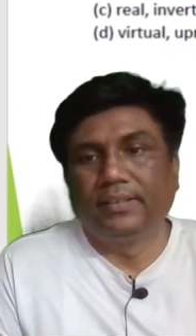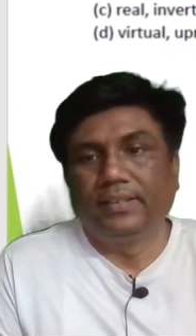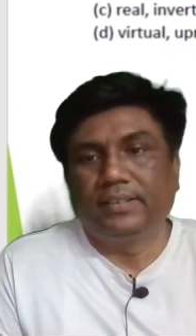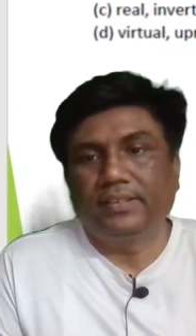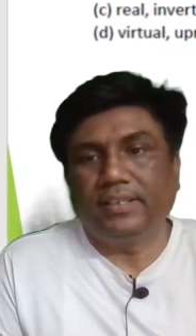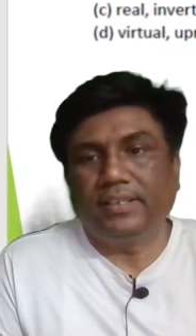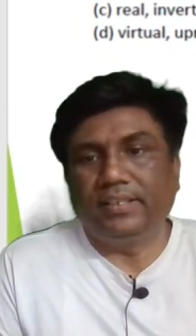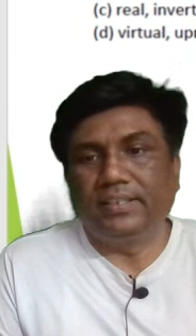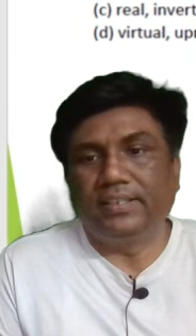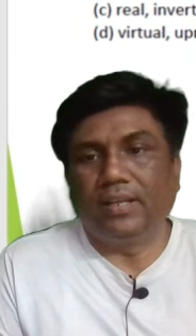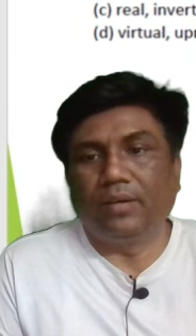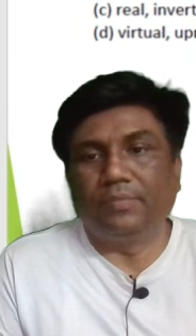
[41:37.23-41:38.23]
say this
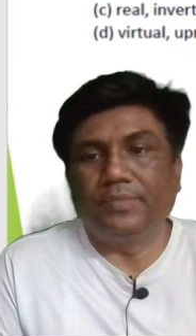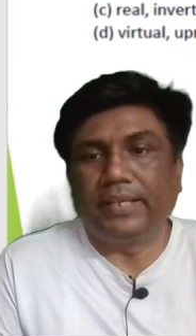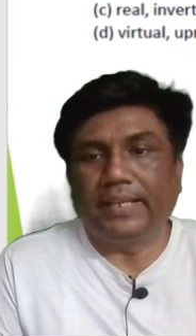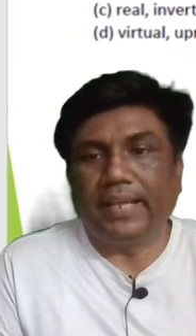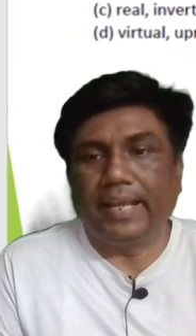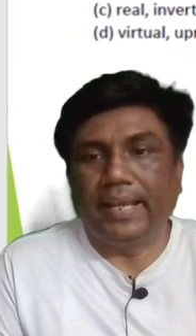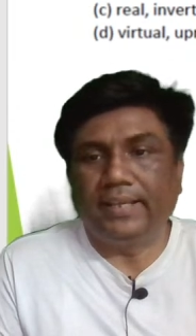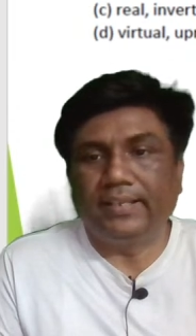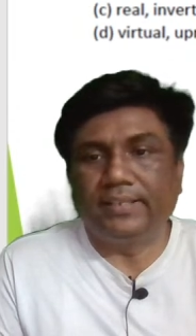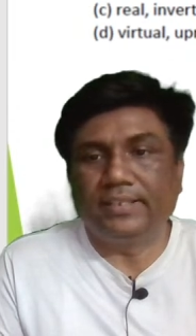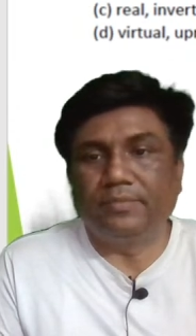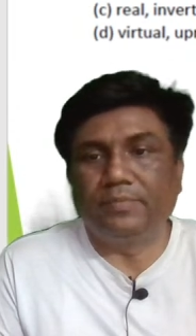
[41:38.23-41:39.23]
is the object A,
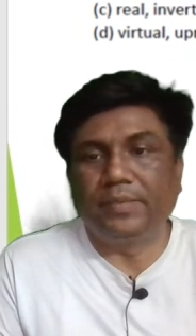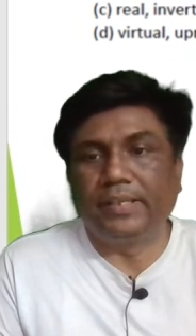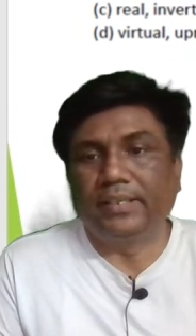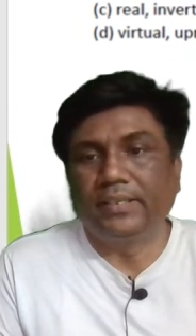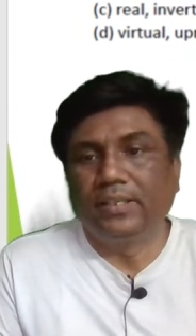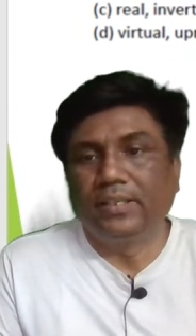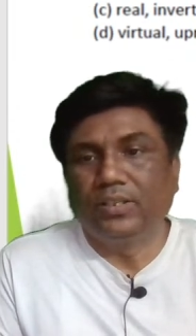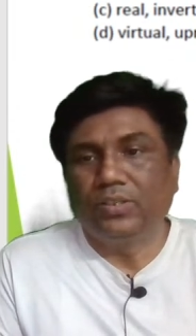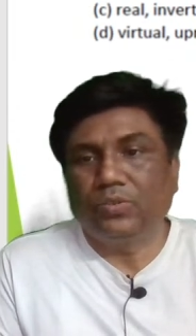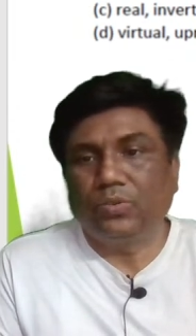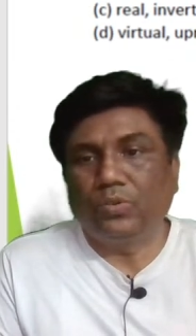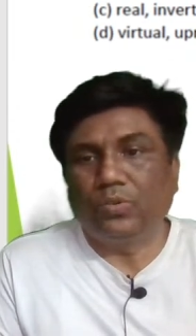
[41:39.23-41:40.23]
this is B.
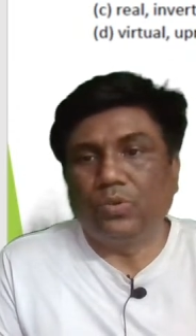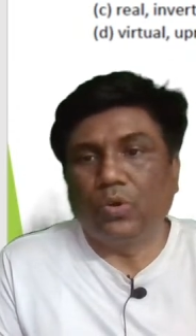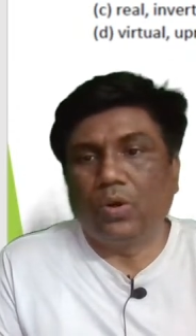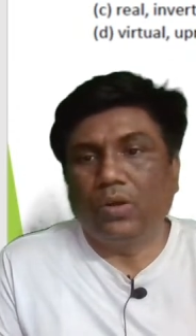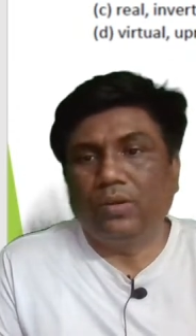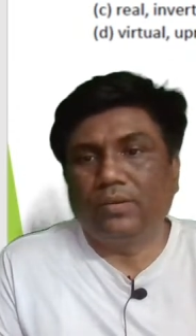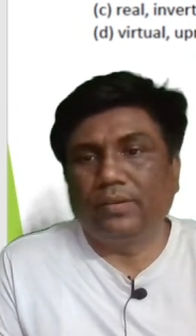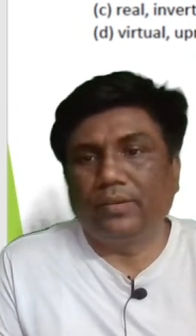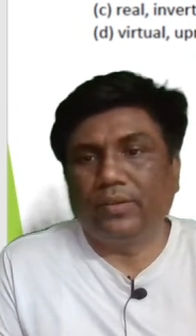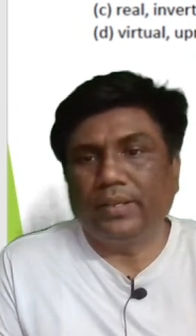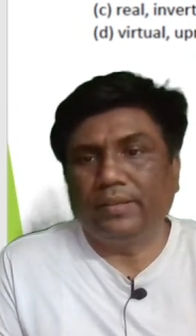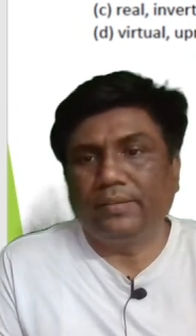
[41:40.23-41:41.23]
So draw,
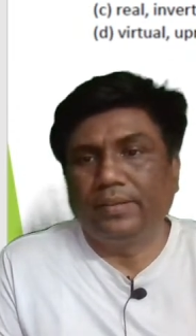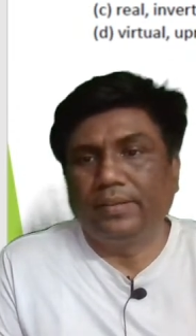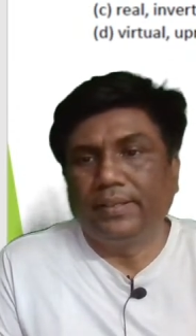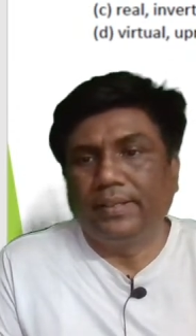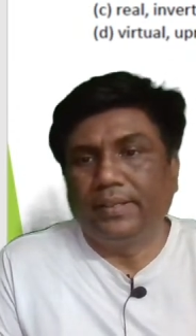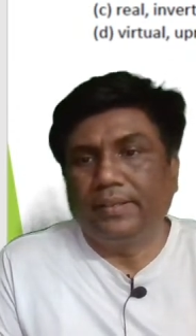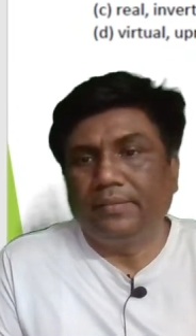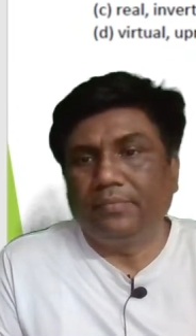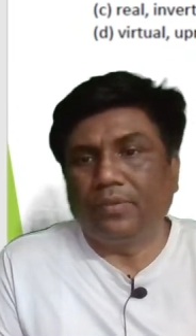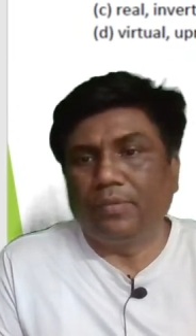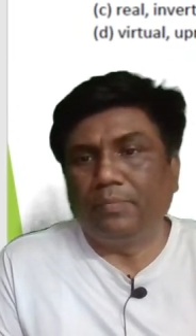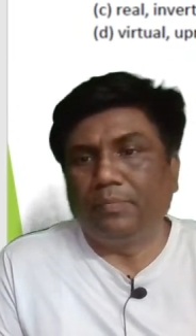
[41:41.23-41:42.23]
okay,
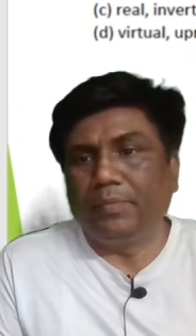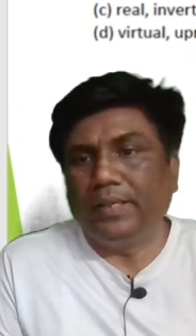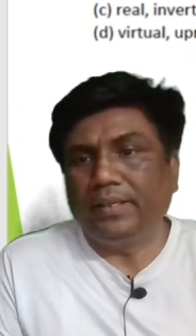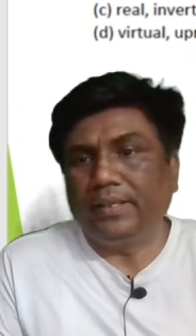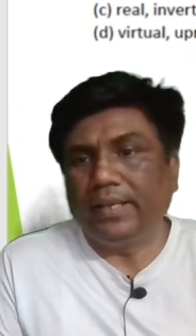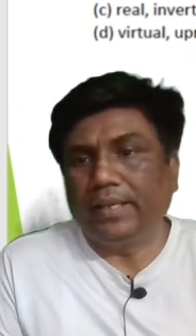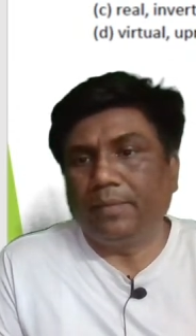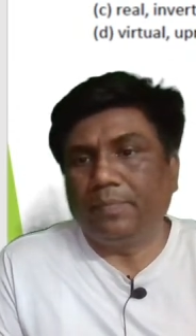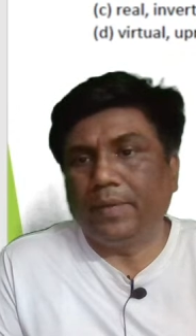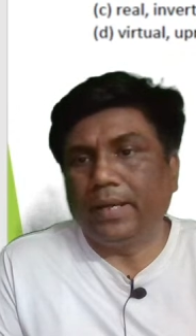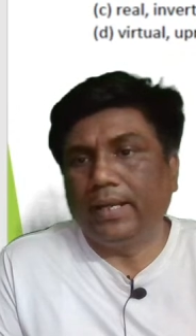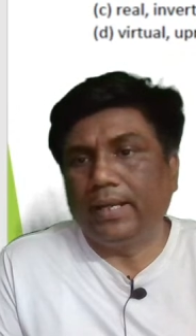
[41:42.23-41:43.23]
from B take a
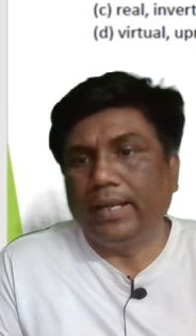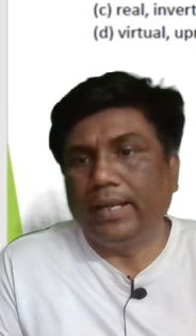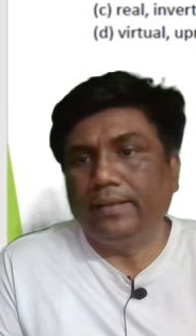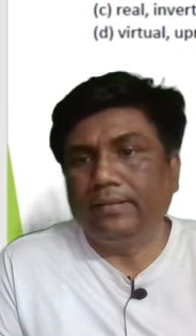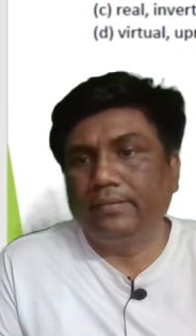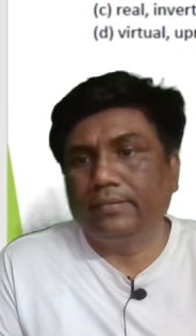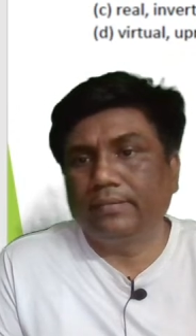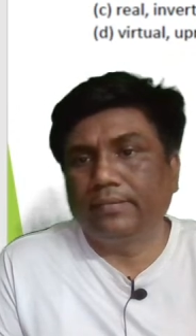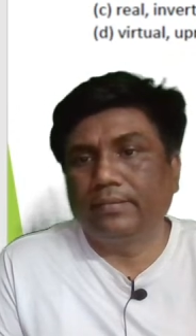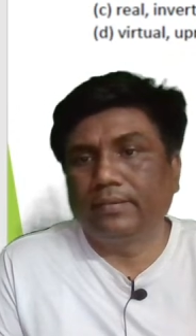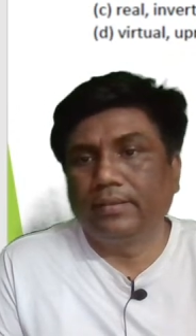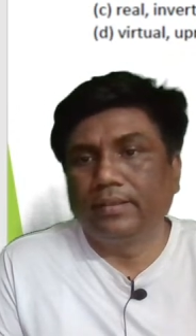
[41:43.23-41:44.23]
parallel line.
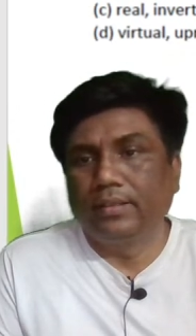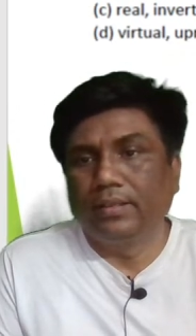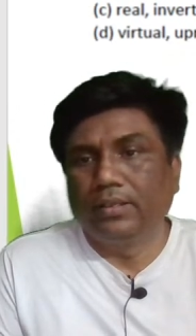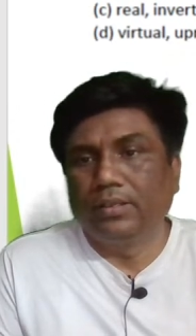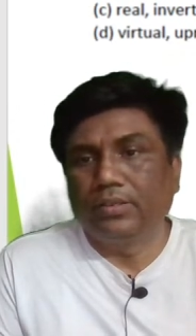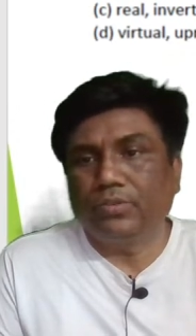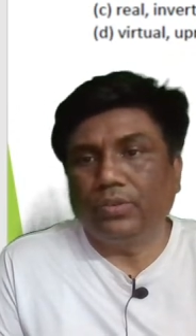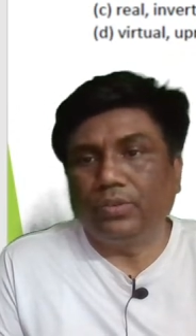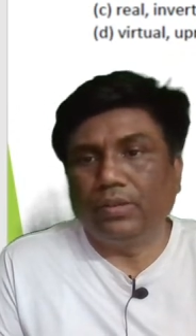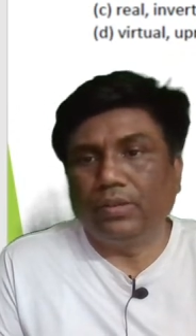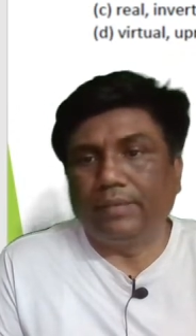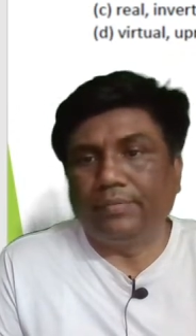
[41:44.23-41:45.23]
So it
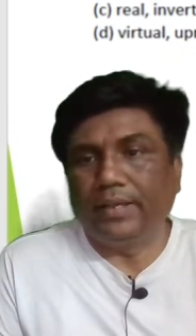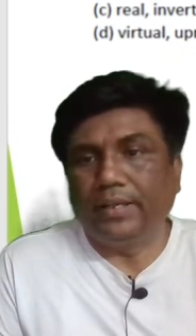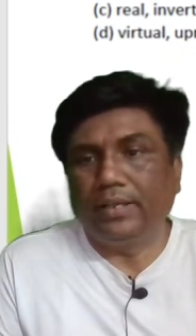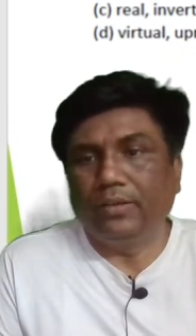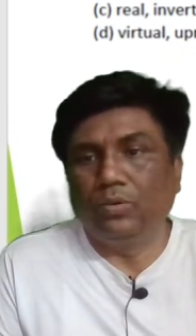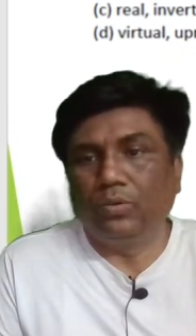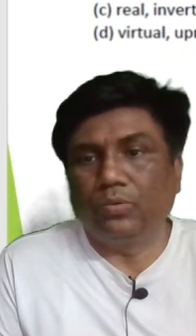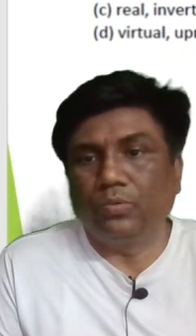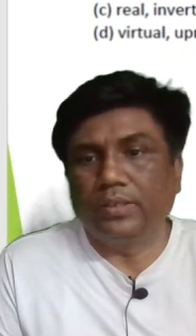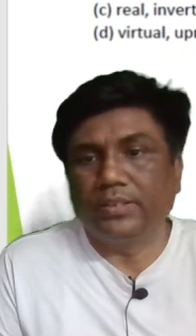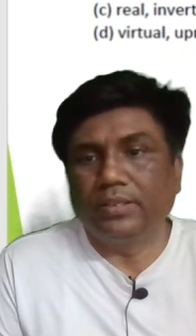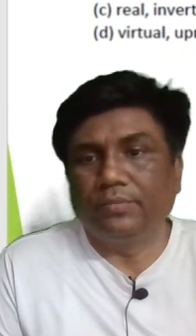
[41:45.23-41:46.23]
will definitely go
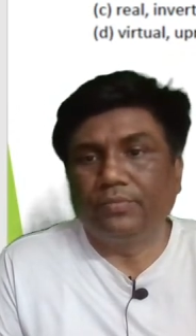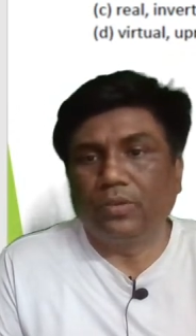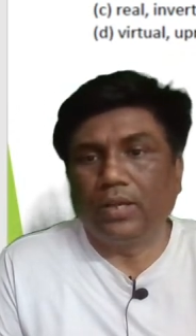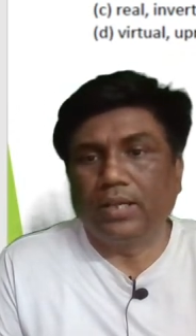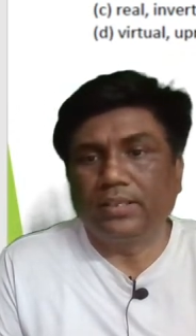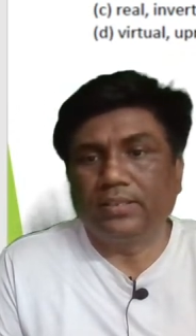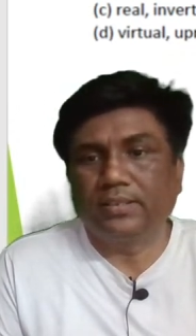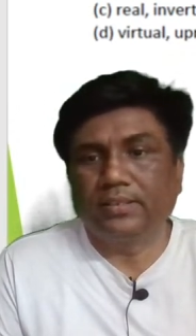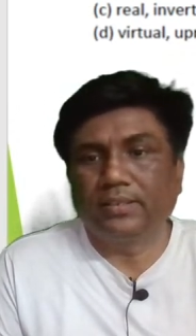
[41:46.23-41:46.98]
towards the focus.